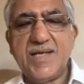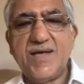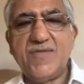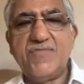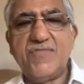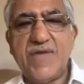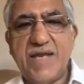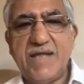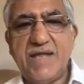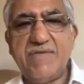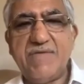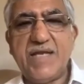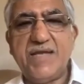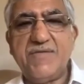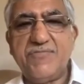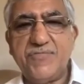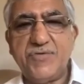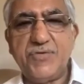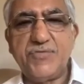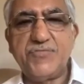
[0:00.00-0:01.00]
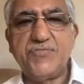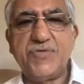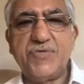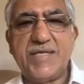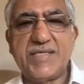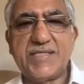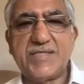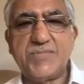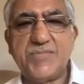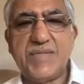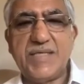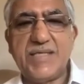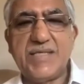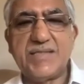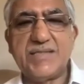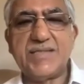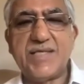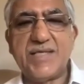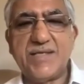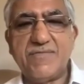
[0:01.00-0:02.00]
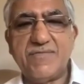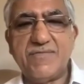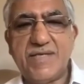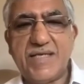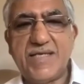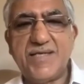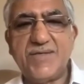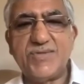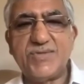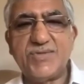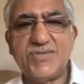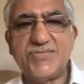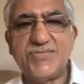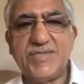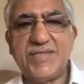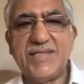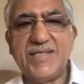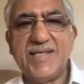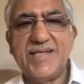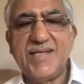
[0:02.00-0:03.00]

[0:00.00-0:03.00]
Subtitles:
a very, very fruitful experience and a very useful.